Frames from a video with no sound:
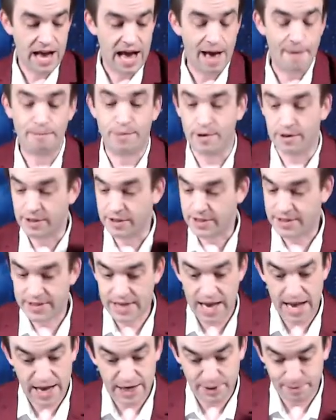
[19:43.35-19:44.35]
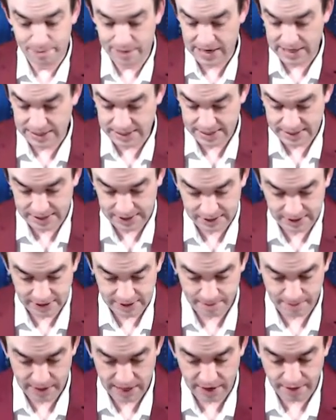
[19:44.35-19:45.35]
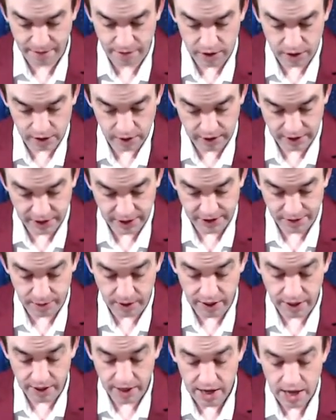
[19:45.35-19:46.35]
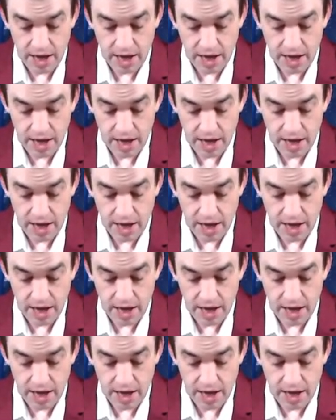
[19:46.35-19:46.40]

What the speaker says: I'm pulling Sag, Pisces, Gemini, and Virgo on this one.